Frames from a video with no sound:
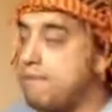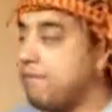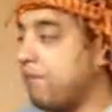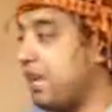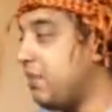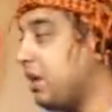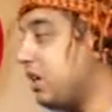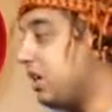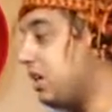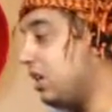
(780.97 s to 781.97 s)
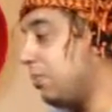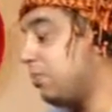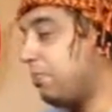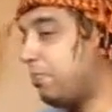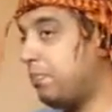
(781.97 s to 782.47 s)
and then you might need a
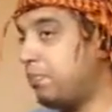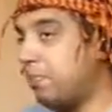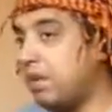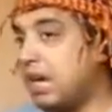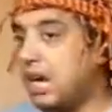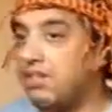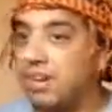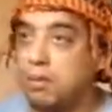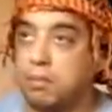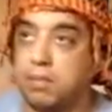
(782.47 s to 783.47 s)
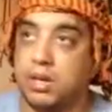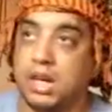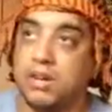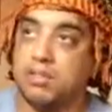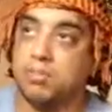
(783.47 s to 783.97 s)
live amp, live